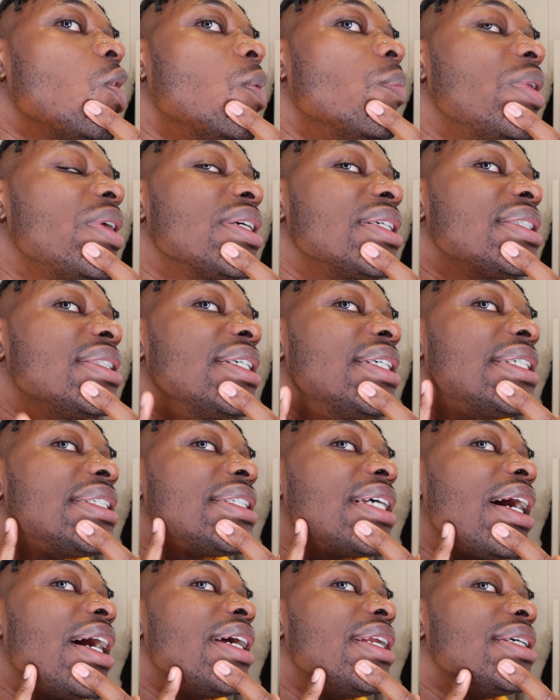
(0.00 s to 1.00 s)
because this
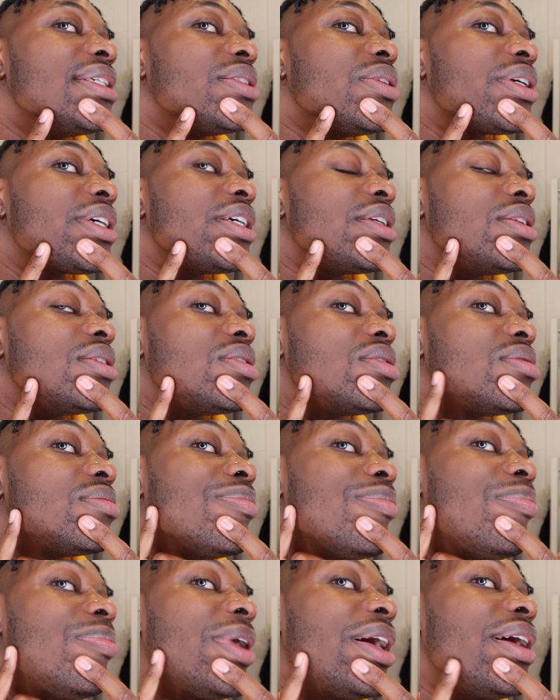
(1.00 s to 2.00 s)
side is looking
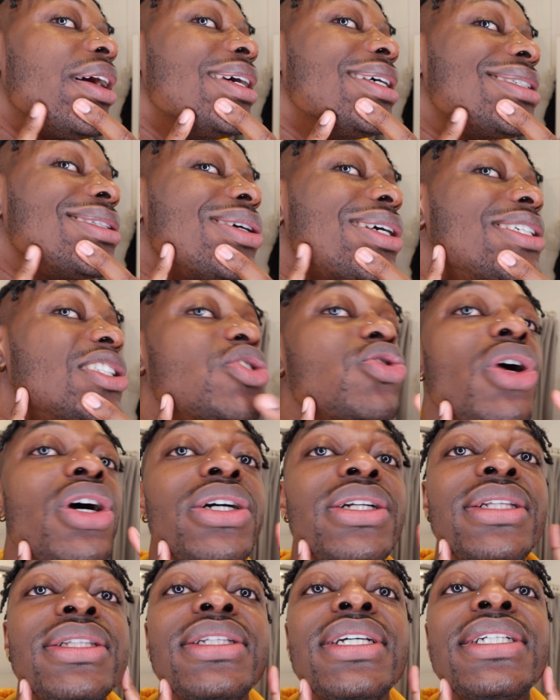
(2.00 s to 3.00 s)
better. It's looking
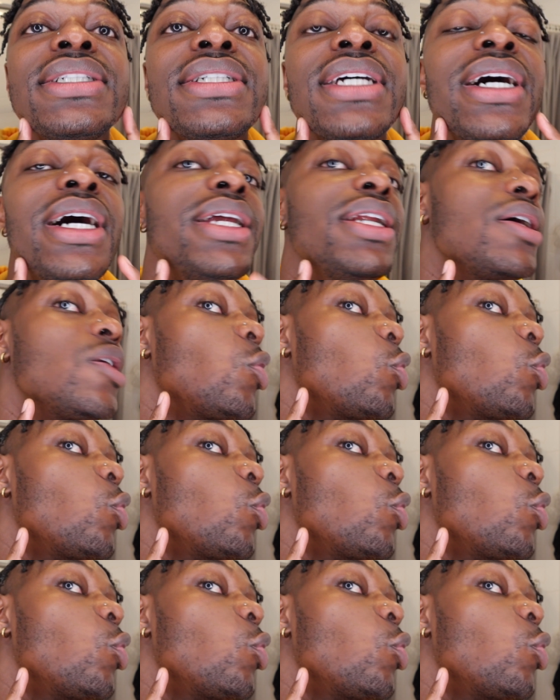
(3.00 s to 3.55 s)
stronger than this side